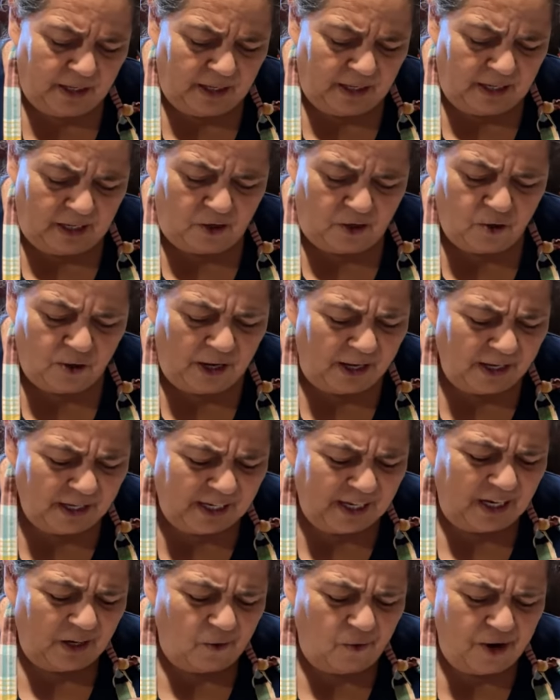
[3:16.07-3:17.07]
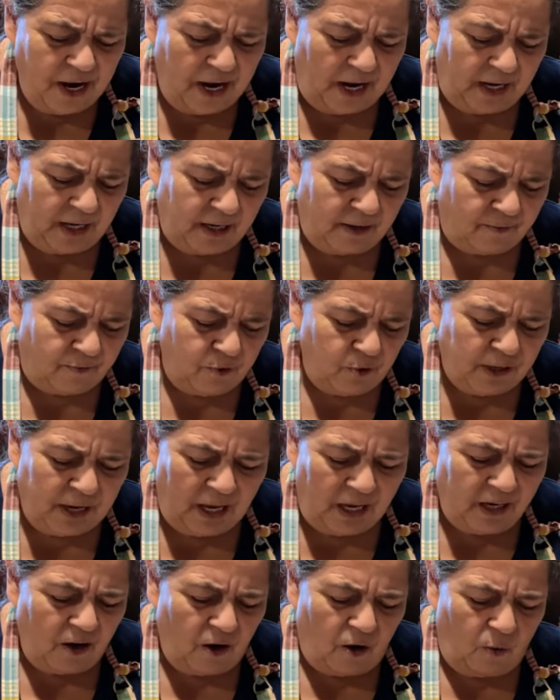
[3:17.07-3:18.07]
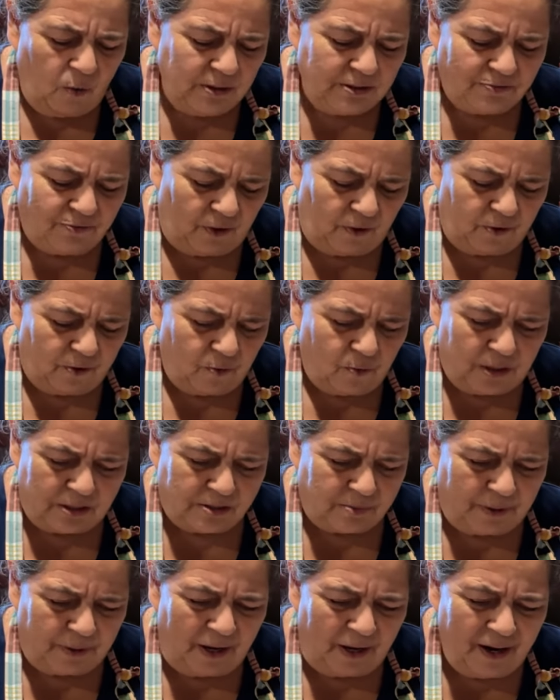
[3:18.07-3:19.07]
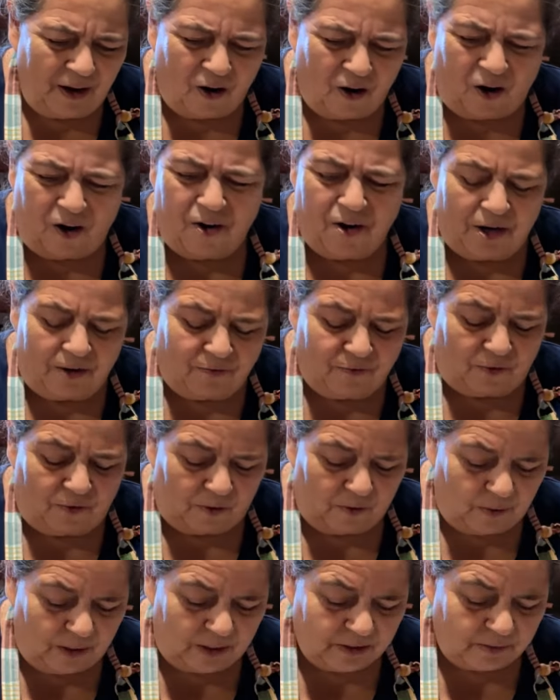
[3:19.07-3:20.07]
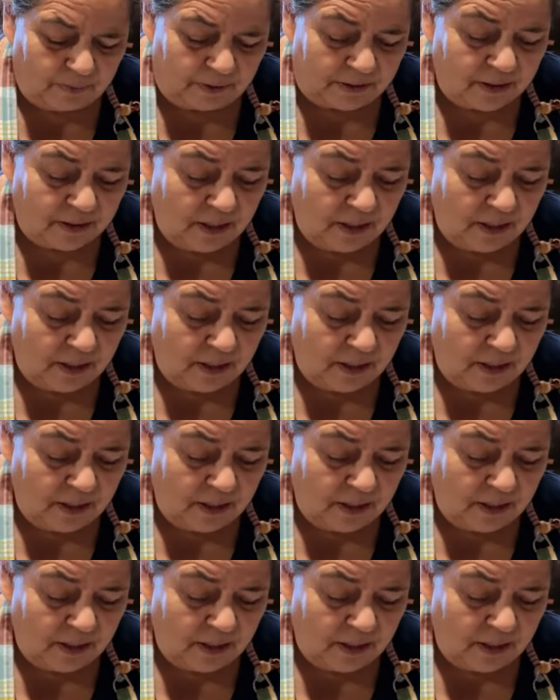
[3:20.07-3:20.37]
And you gotta get creative. You can't always follow the recipe. I hardly follow the recipe.